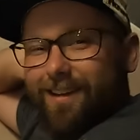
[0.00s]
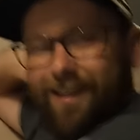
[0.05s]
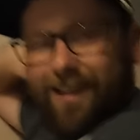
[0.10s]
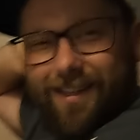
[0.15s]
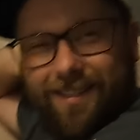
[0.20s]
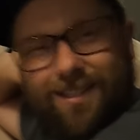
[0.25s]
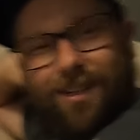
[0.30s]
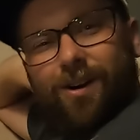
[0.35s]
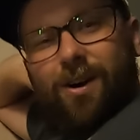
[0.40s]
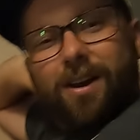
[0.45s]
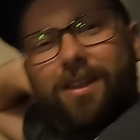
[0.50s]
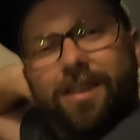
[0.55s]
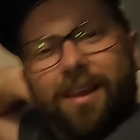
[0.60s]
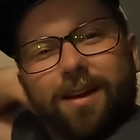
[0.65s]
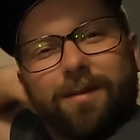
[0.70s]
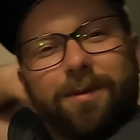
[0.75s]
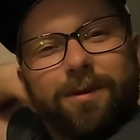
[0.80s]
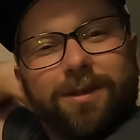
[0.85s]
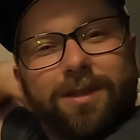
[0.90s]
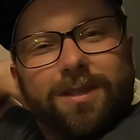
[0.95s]
That's the great
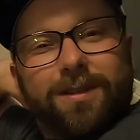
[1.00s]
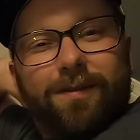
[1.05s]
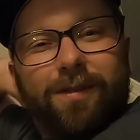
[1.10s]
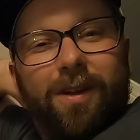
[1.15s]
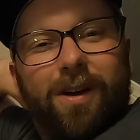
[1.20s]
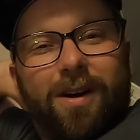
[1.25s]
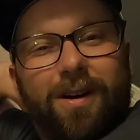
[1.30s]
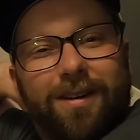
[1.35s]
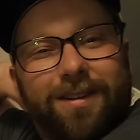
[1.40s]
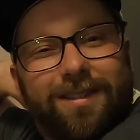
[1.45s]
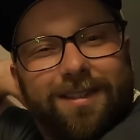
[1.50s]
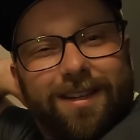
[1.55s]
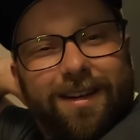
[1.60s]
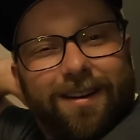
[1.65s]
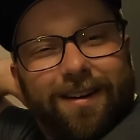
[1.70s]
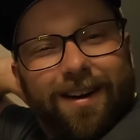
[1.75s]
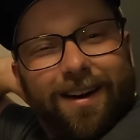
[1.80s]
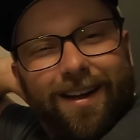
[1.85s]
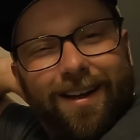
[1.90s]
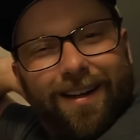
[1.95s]
thing about these vlogs.
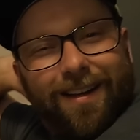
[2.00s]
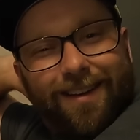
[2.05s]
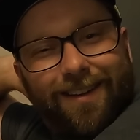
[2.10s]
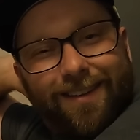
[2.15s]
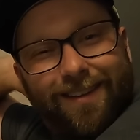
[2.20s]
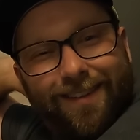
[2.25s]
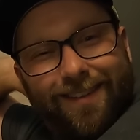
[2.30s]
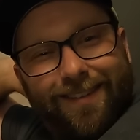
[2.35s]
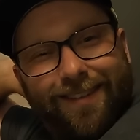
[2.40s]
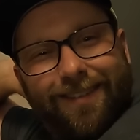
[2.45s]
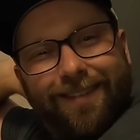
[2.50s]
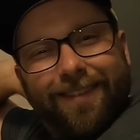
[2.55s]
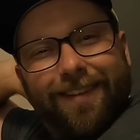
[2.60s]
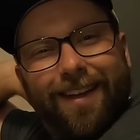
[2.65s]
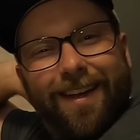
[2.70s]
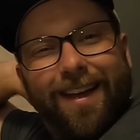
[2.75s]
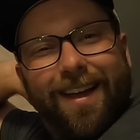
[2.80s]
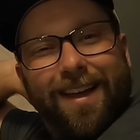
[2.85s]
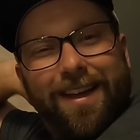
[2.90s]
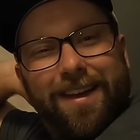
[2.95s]
They're, uh,
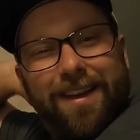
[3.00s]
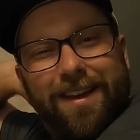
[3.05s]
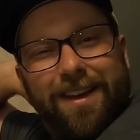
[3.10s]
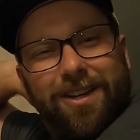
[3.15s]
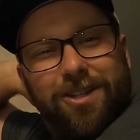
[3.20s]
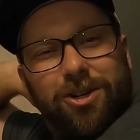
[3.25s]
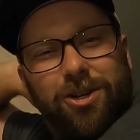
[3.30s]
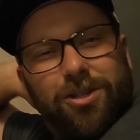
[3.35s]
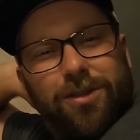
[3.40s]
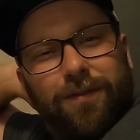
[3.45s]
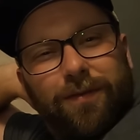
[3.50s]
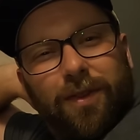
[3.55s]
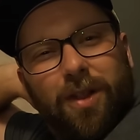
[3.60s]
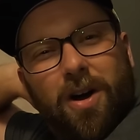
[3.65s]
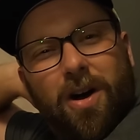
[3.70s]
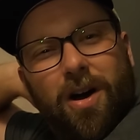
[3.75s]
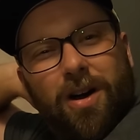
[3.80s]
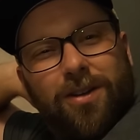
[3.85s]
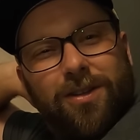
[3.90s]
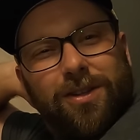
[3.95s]
sure, it's a
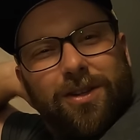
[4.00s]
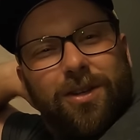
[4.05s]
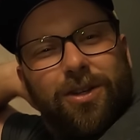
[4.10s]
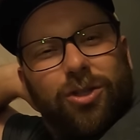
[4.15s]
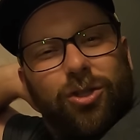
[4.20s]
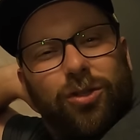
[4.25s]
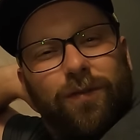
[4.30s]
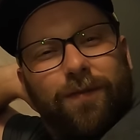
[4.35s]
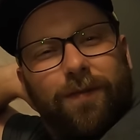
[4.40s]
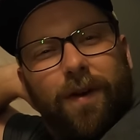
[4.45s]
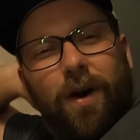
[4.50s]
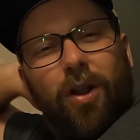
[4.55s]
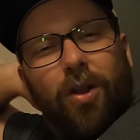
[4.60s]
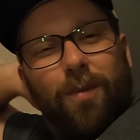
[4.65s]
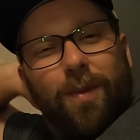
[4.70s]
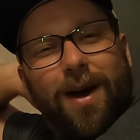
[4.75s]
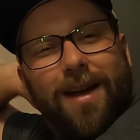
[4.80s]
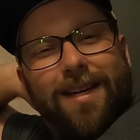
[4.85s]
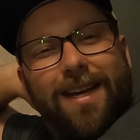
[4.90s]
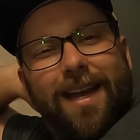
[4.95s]
vlog, so you can
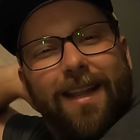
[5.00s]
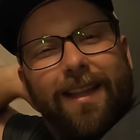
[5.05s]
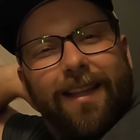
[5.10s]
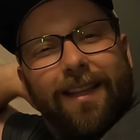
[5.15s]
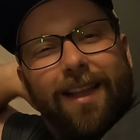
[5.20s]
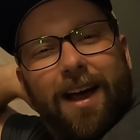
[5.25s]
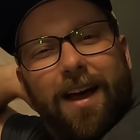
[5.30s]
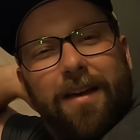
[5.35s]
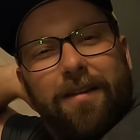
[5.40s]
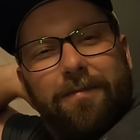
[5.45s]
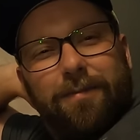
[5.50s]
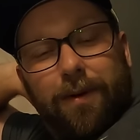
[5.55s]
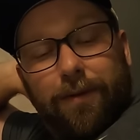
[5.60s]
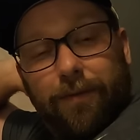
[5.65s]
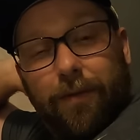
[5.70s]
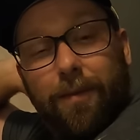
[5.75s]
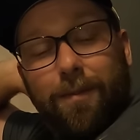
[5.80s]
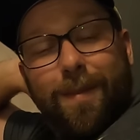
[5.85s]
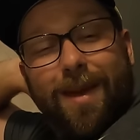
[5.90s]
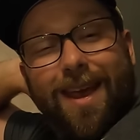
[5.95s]
follow my daily life, but
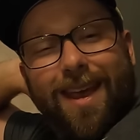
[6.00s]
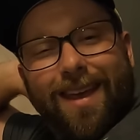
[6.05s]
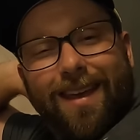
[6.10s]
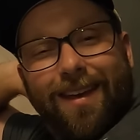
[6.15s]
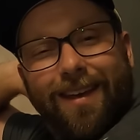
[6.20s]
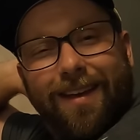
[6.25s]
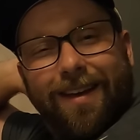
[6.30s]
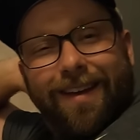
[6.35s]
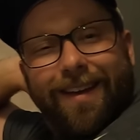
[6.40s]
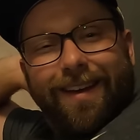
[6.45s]
for me,